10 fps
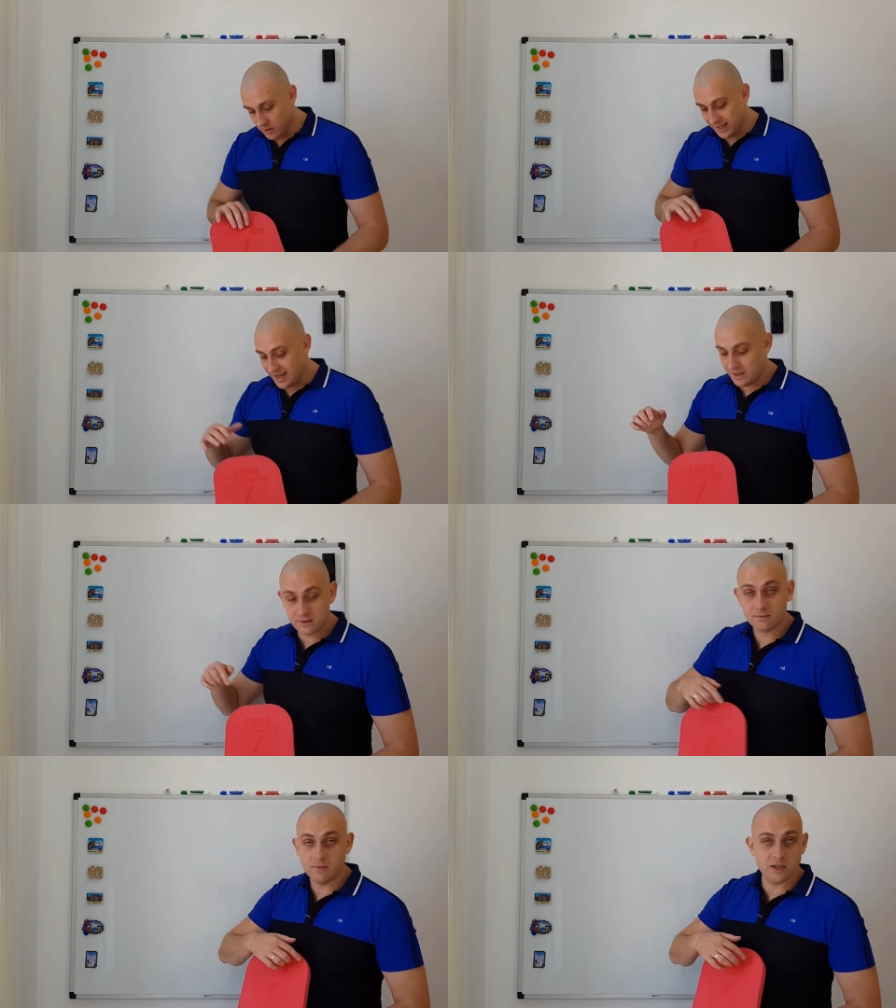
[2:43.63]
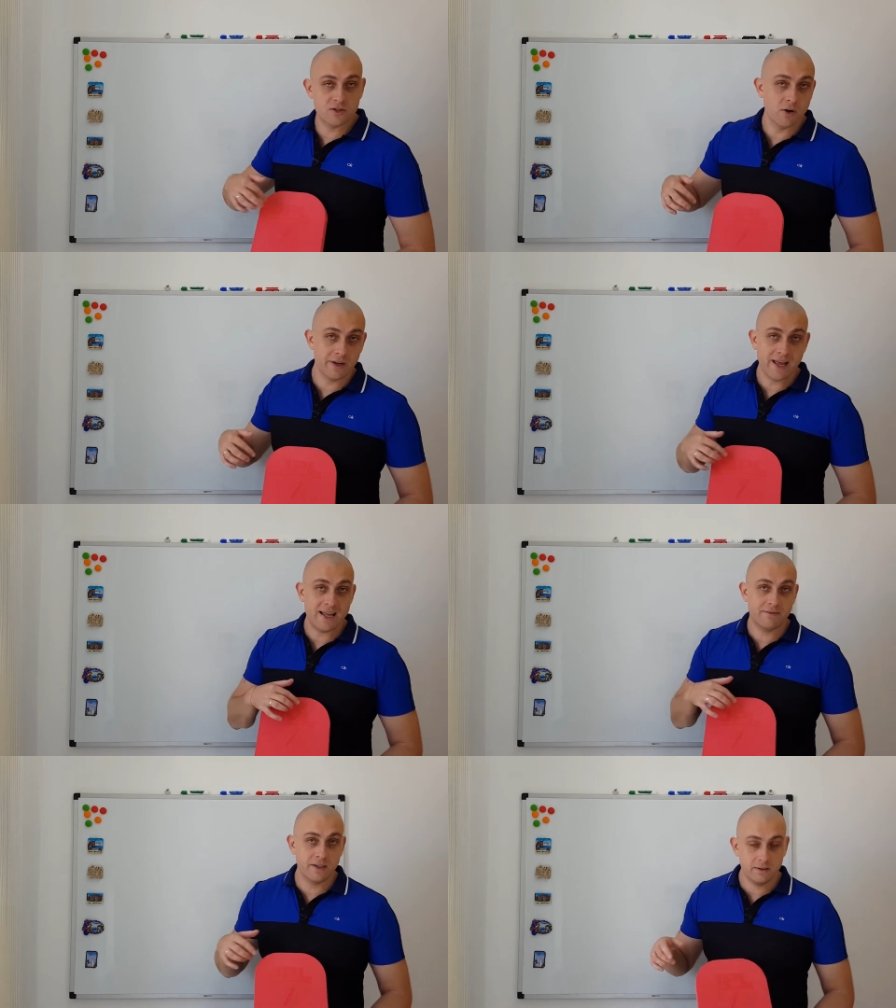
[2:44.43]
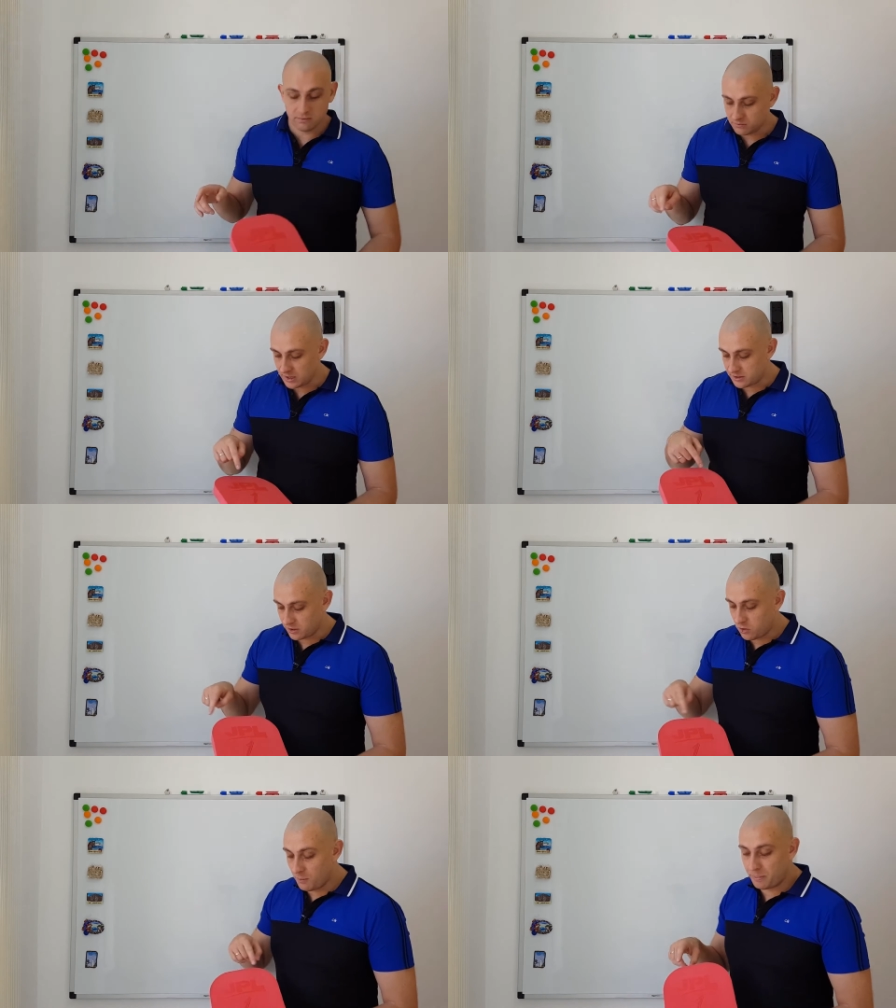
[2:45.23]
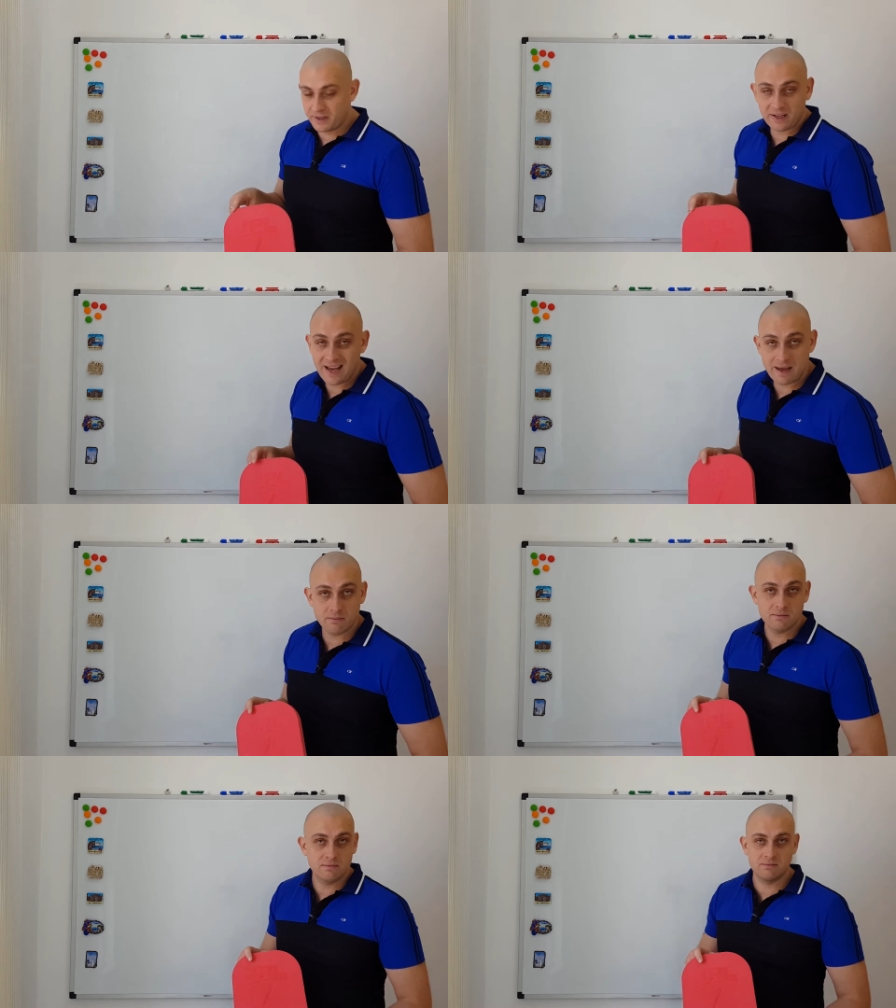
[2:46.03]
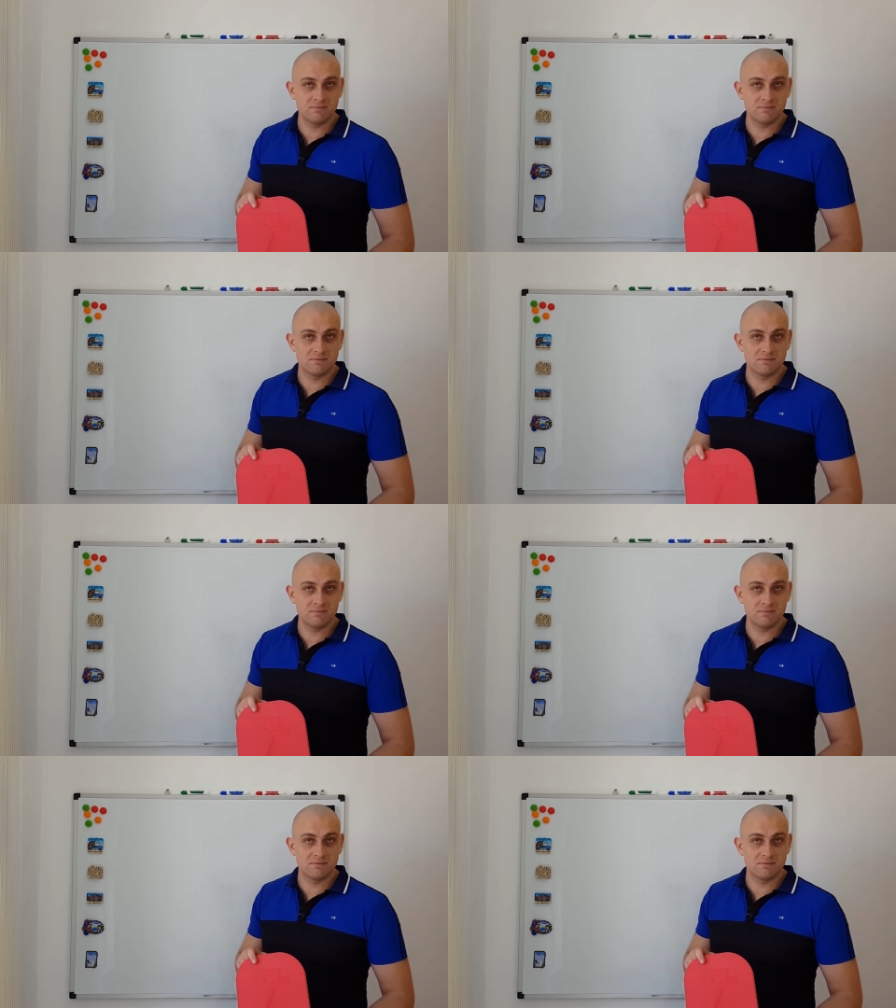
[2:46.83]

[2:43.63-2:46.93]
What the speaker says: again, it's not an advert, it's a company name.